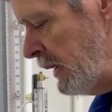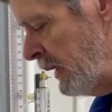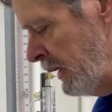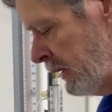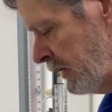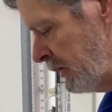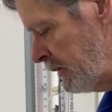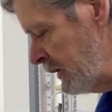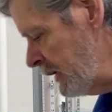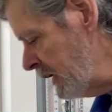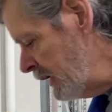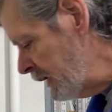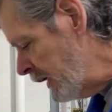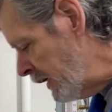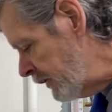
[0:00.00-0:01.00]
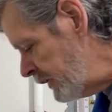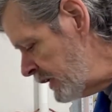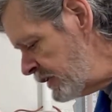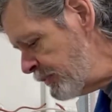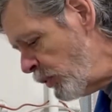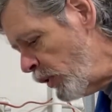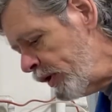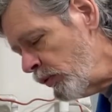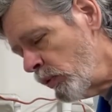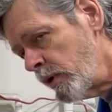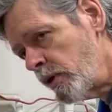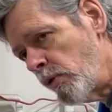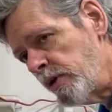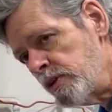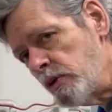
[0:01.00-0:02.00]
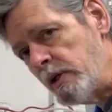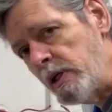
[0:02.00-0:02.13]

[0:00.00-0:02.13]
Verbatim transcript: now at this point we're going to